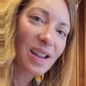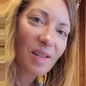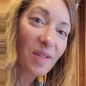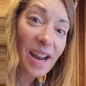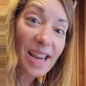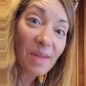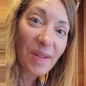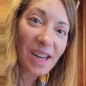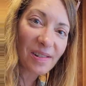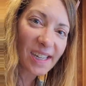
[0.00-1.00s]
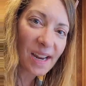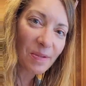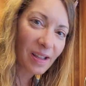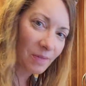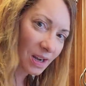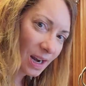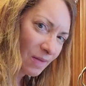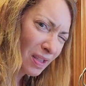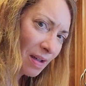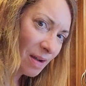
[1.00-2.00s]
When I get my new table, I'm going to have
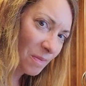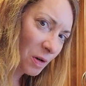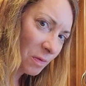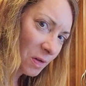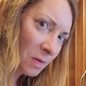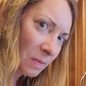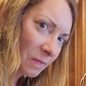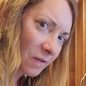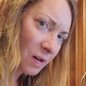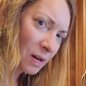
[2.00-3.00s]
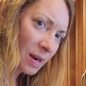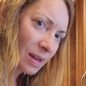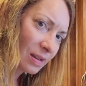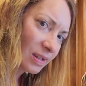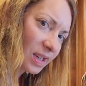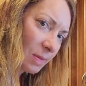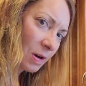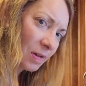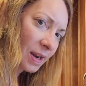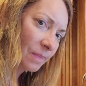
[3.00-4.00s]
a lot more room for
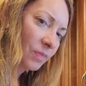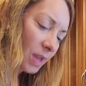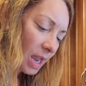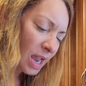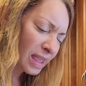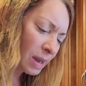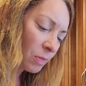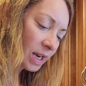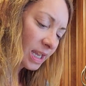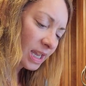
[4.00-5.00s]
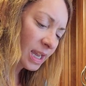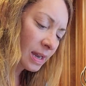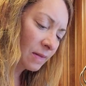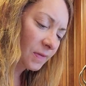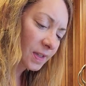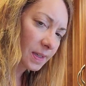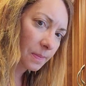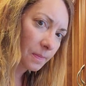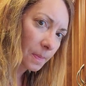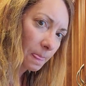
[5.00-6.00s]
demoing. And then when it gives,
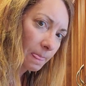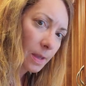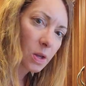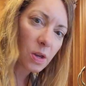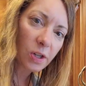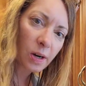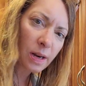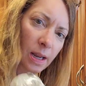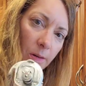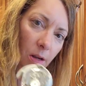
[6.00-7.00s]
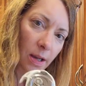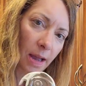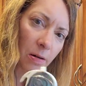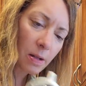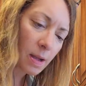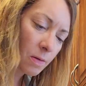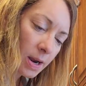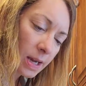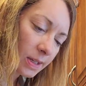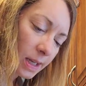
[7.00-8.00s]
you turn it
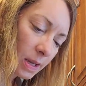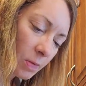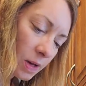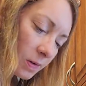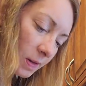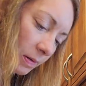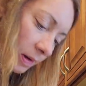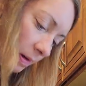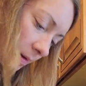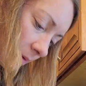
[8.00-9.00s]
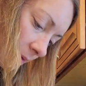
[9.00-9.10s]
counterclockwise, and then we use our little